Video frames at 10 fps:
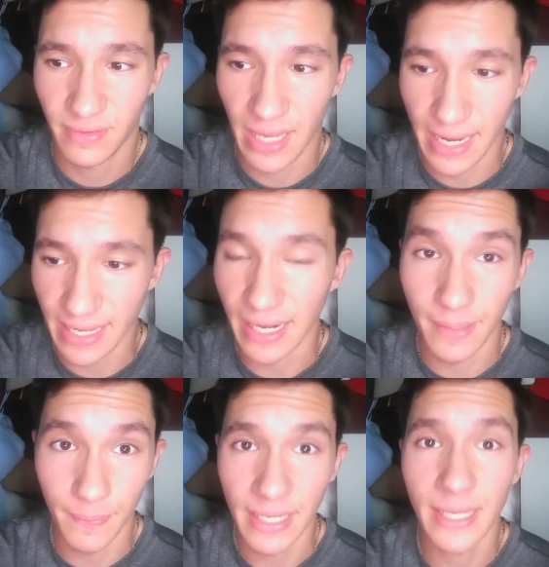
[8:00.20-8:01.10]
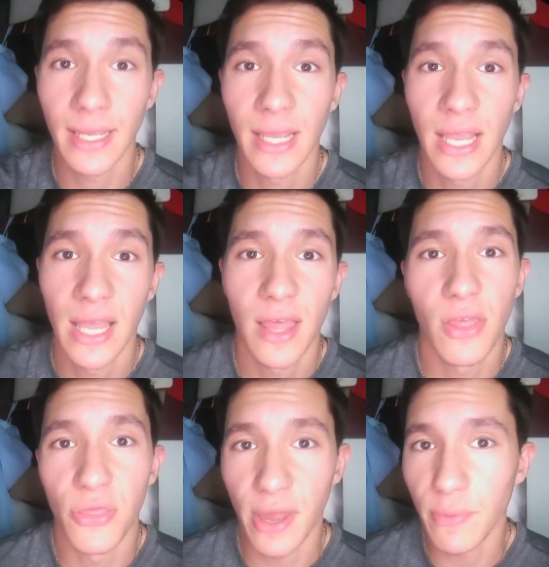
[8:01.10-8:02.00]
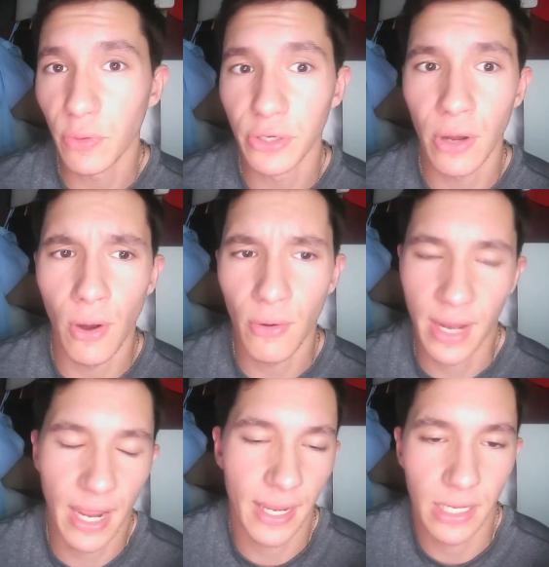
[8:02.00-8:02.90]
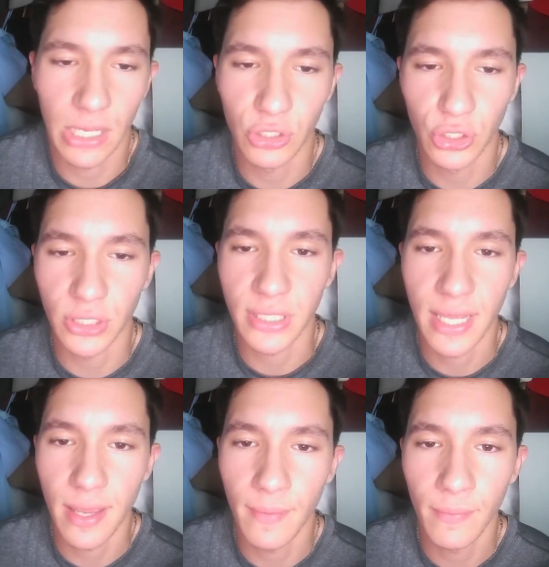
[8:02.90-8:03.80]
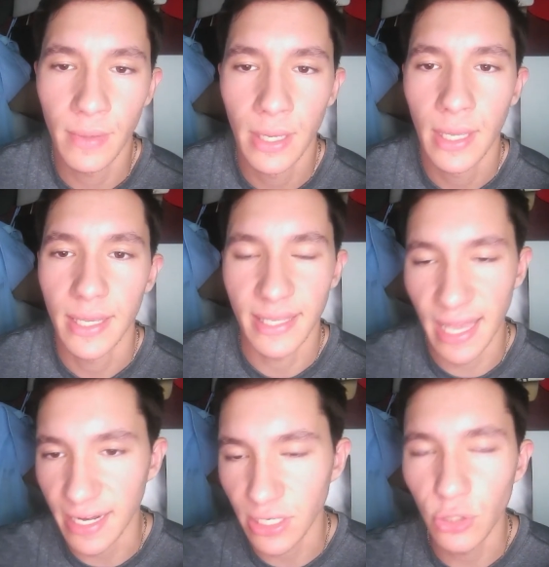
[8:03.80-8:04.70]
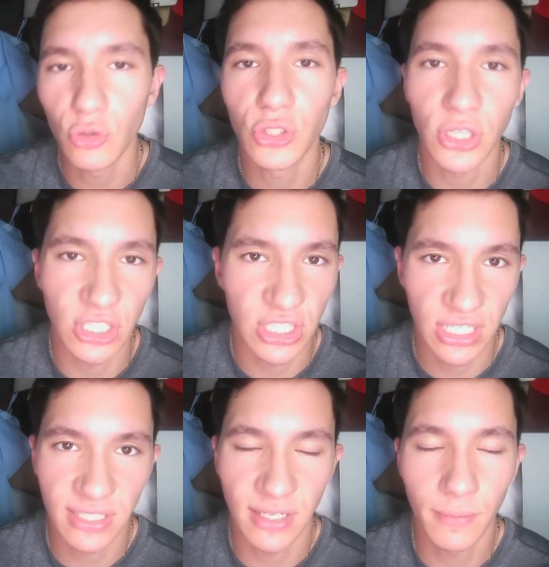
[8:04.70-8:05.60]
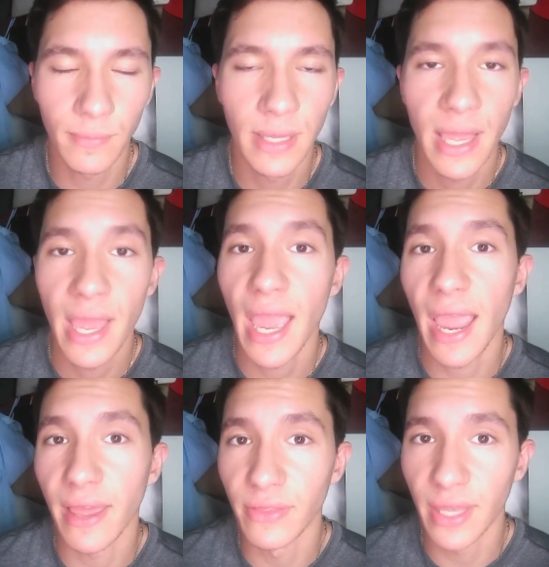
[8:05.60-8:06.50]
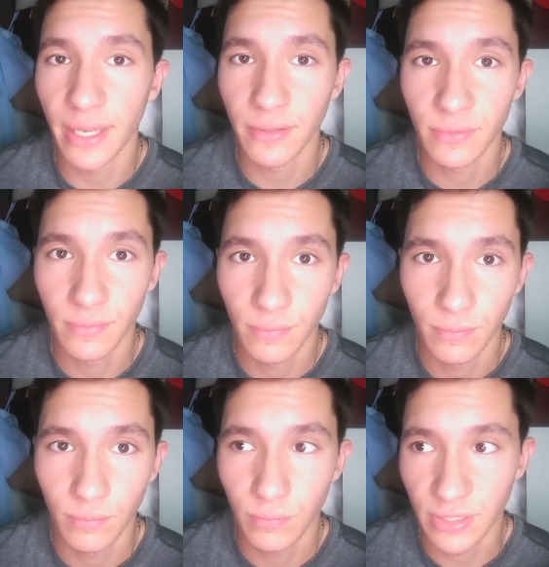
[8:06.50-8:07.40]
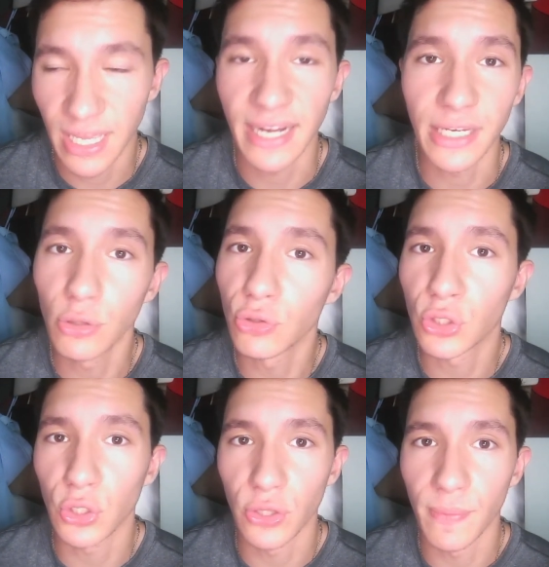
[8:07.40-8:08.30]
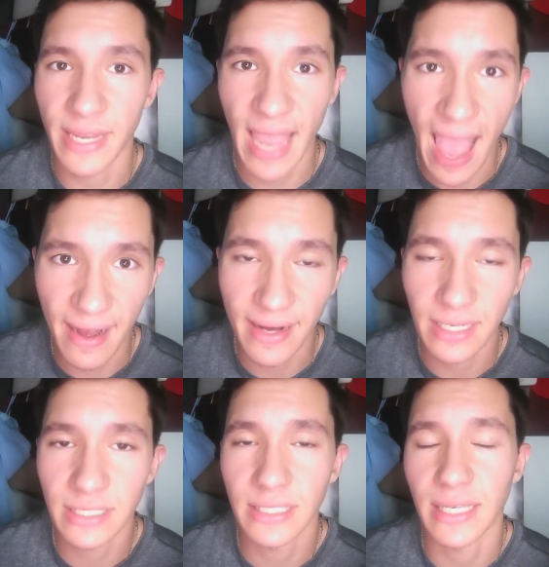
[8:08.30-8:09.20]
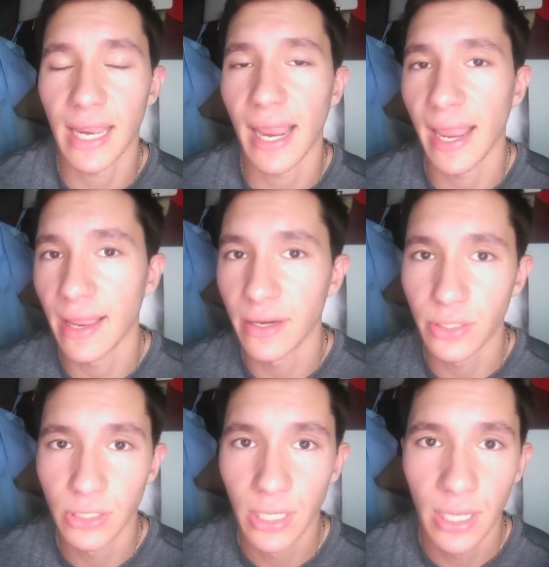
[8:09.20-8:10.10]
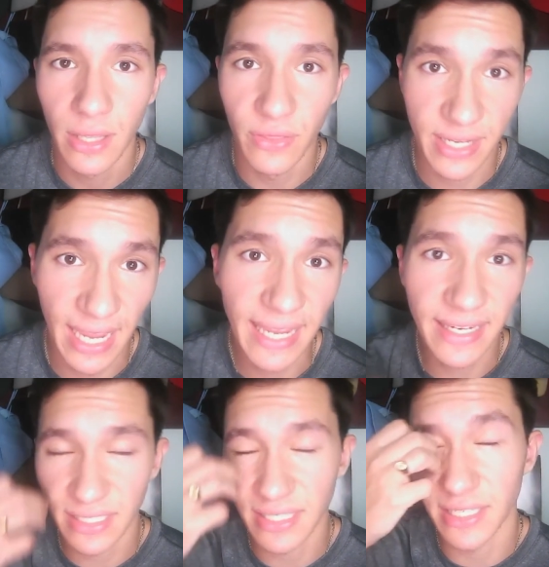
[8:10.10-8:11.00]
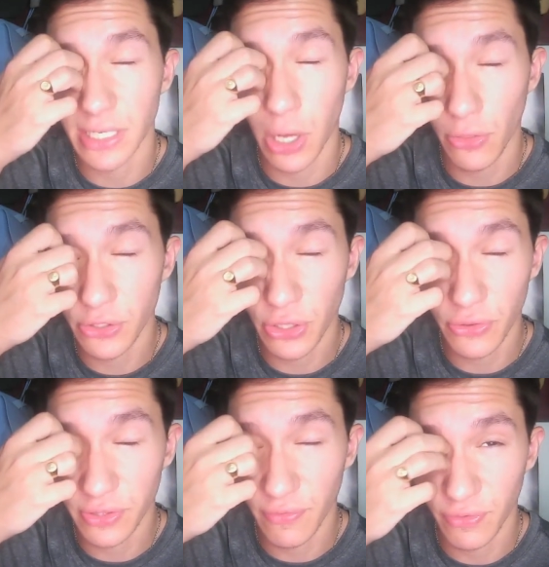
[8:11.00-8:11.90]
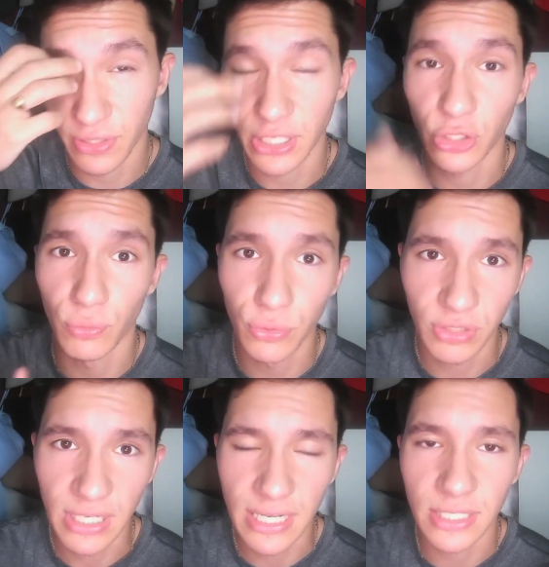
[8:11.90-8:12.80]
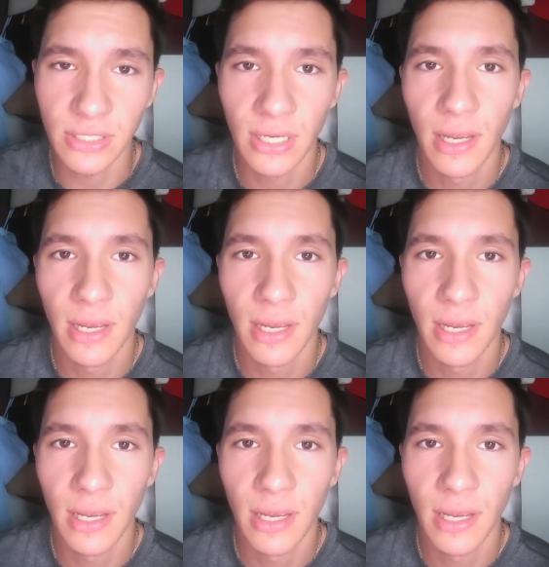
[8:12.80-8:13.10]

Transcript: and getting beat, then we will know, okay, it's just him getting used to the system and then getting used to the mechanics and the cadences and all these other different things, the routines